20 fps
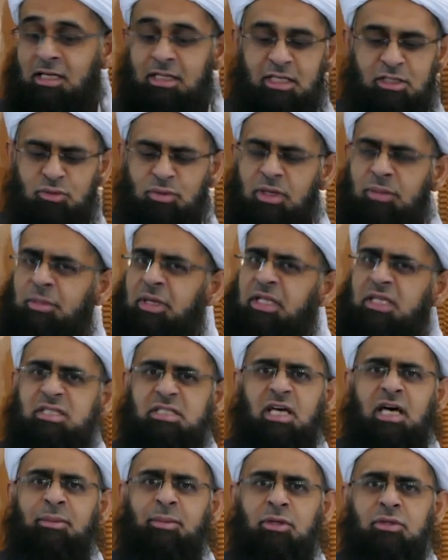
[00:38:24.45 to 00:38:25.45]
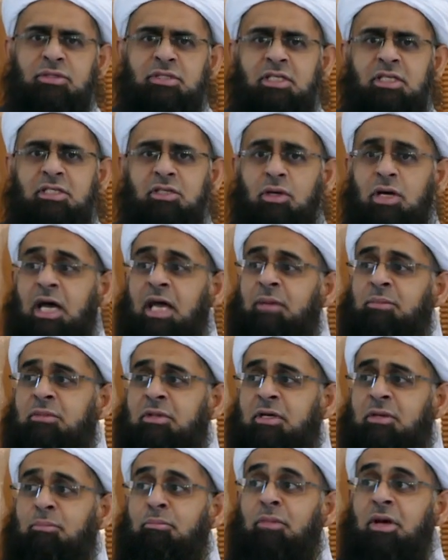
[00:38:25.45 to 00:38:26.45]
That's why among the sahaba you'll see, so I'm
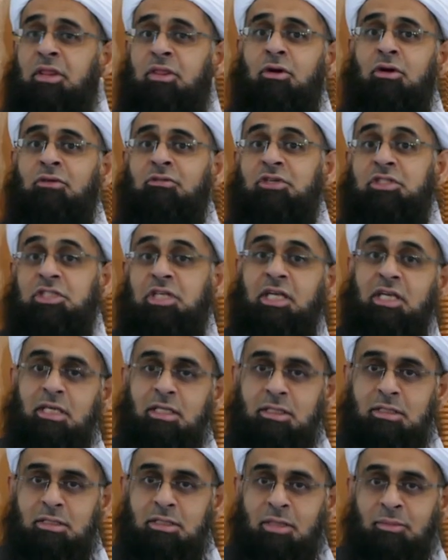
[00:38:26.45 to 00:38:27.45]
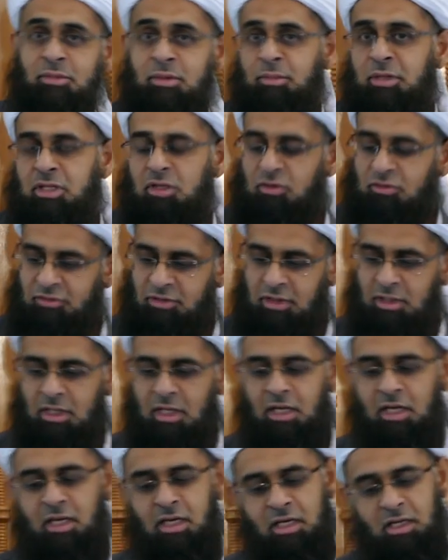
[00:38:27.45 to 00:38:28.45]
the mother of a shaheed, I'm the mother of
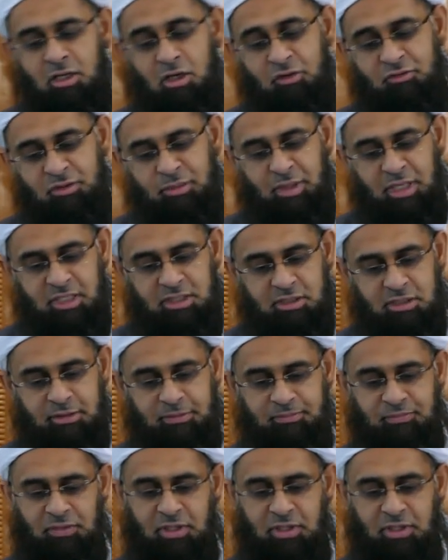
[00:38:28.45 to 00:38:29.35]
a martyr.